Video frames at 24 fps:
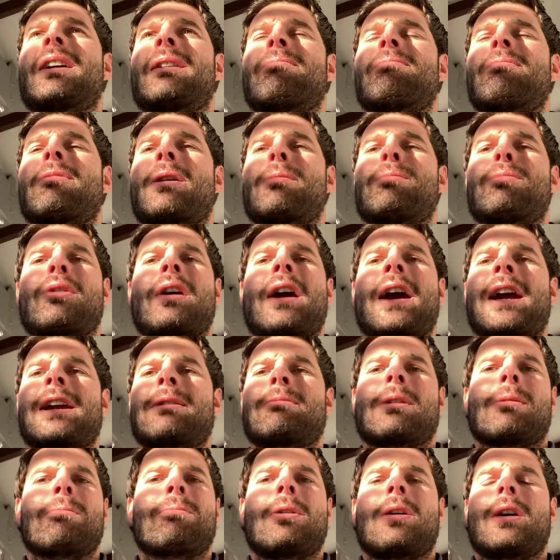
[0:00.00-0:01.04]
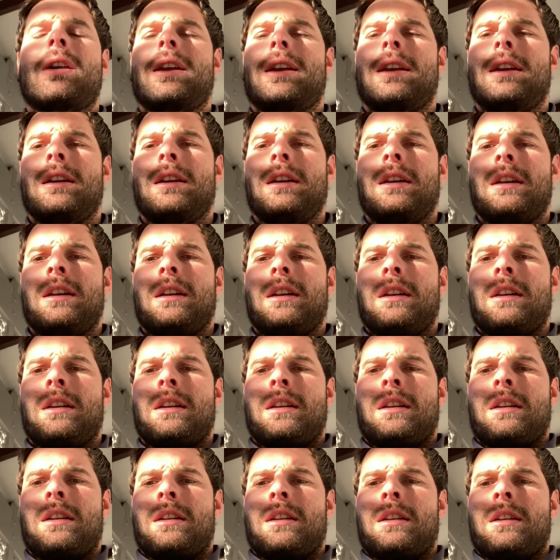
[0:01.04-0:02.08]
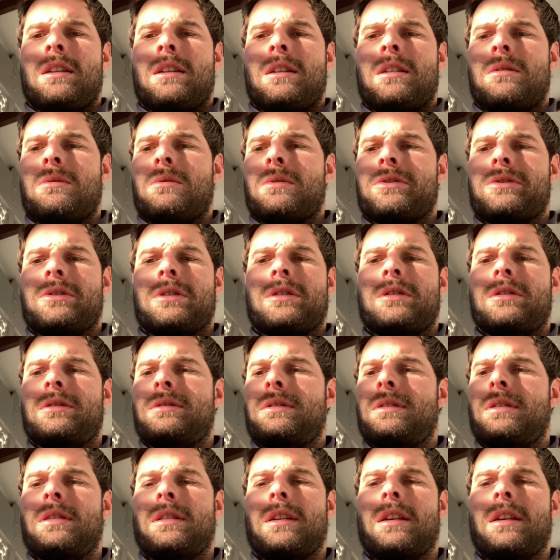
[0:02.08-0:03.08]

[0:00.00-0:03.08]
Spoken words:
my brain, my body was just